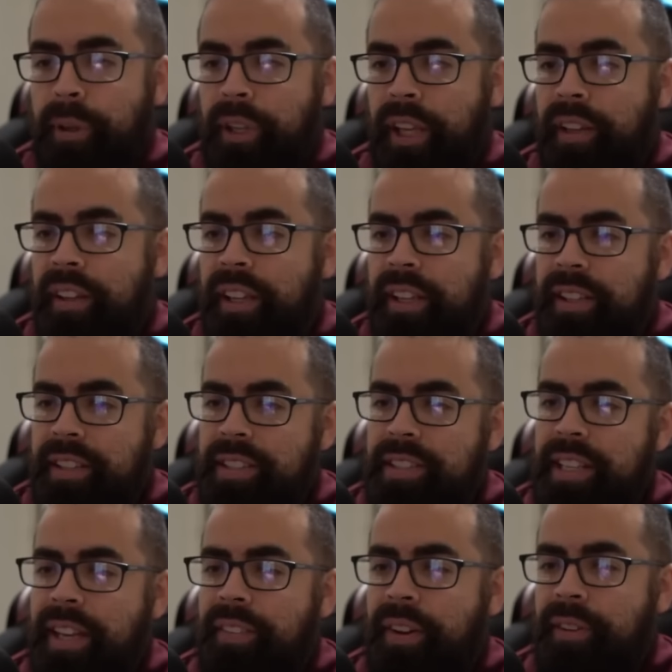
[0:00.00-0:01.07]
Okay, this
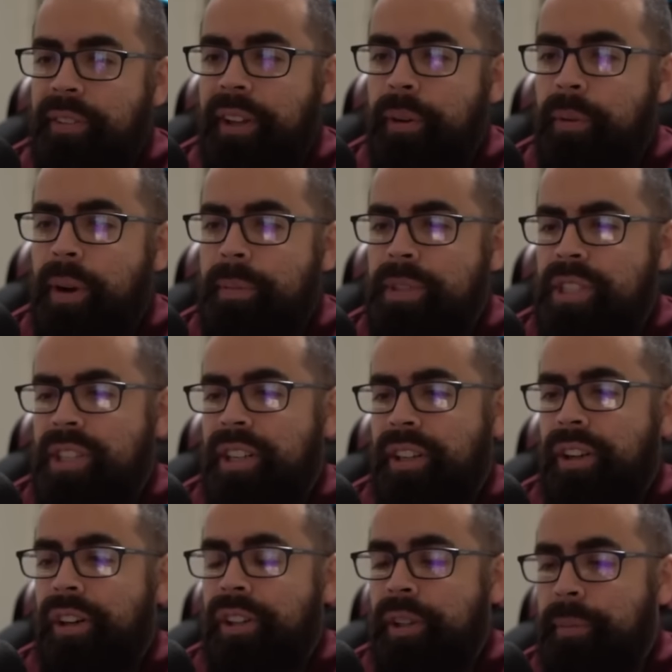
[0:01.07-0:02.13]
game I was like, well, I'm just going to
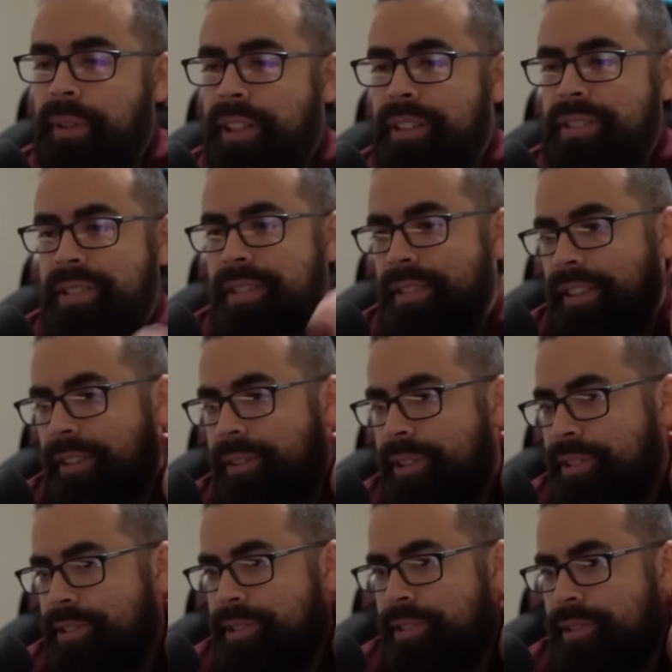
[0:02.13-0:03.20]
call it because they're
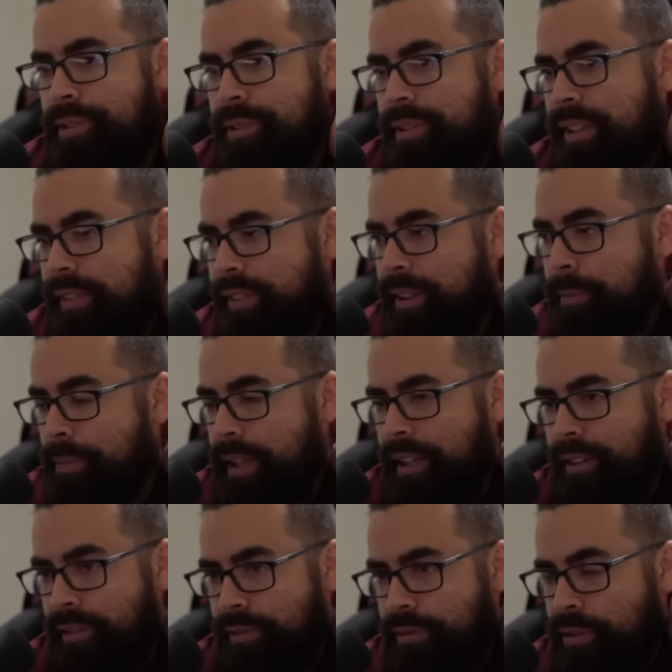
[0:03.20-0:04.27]
going to definitely bait
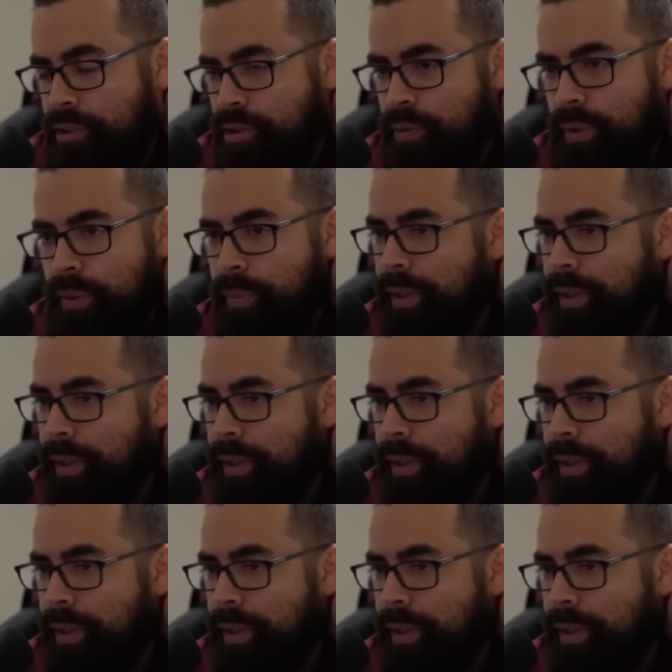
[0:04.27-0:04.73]
on the first one.